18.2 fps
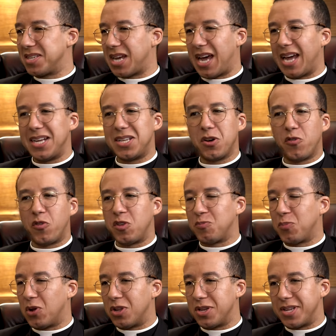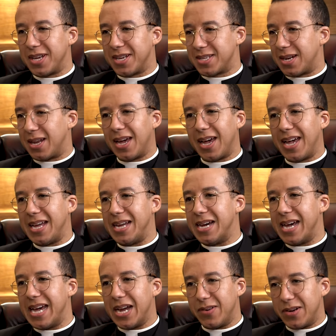I hate office politics and I hate
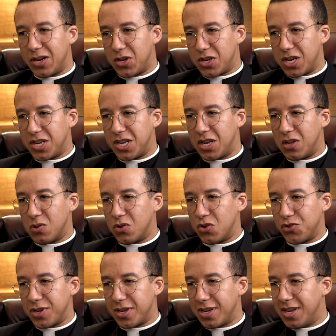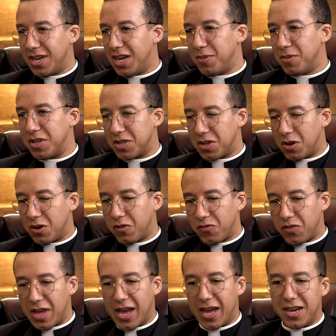airing dirty laundry. There's a lot of
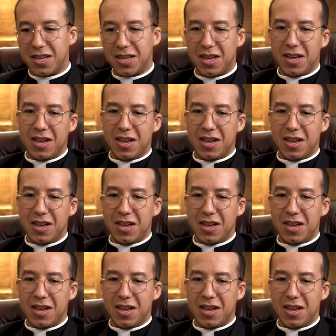that.